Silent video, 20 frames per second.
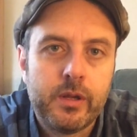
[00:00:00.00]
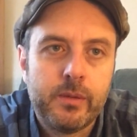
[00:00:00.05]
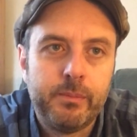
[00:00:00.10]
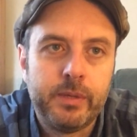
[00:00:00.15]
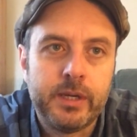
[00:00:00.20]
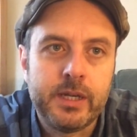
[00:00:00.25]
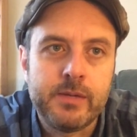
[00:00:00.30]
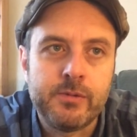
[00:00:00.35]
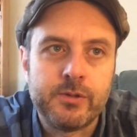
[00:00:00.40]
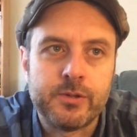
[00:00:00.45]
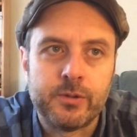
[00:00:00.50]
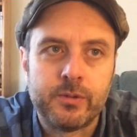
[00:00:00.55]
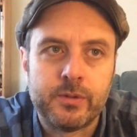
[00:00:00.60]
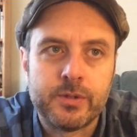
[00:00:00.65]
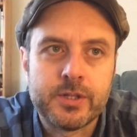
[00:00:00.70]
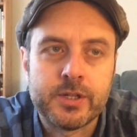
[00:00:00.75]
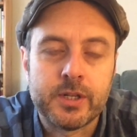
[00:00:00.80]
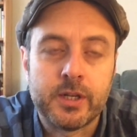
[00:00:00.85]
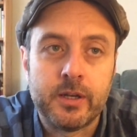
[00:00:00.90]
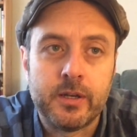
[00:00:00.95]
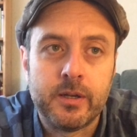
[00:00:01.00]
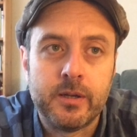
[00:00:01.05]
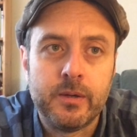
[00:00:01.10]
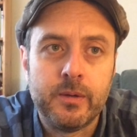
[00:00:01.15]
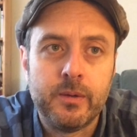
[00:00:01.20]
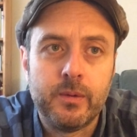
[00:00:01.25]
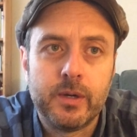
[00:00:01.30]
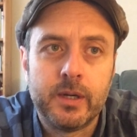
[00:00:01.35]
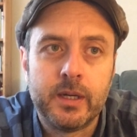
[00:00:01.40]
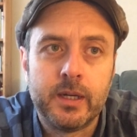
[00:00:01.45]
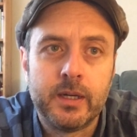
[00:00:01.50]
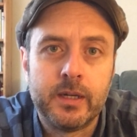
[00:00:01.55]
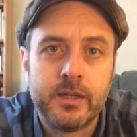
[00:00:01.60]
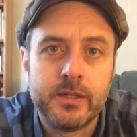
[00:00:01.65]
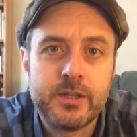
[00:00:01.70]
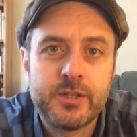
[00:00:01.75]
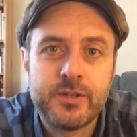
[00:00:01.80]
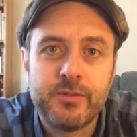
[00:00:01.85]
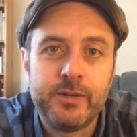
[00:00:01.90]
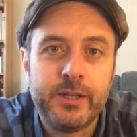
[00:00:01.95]
but he was also
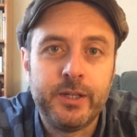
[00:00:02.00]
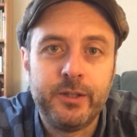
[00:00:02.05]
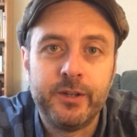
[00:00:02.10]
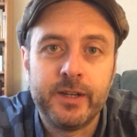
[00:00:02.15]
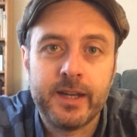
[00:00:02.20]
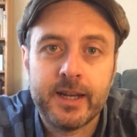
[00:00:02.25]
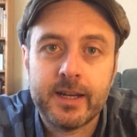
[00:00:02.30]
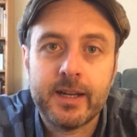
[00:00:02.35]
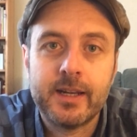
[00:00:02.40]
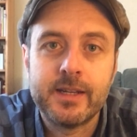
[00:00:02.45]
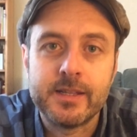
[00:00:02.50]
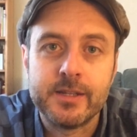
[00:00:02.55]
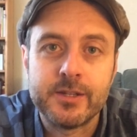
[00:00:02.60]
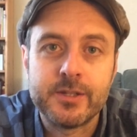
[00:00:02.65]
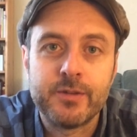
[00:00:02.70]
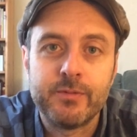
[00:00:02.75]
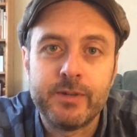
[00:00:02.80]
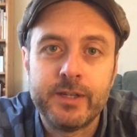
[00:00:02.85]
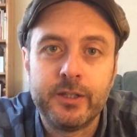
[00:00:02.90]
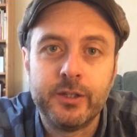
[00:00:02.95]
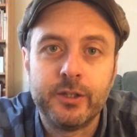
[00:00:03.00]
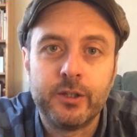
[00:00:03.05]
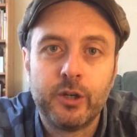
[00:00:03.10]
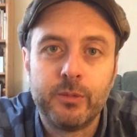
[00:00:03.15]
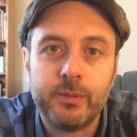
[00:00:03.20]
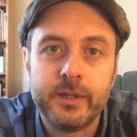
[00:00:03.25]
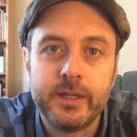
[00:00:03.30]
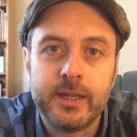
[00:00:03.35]
just a really good actor, just a really good comedy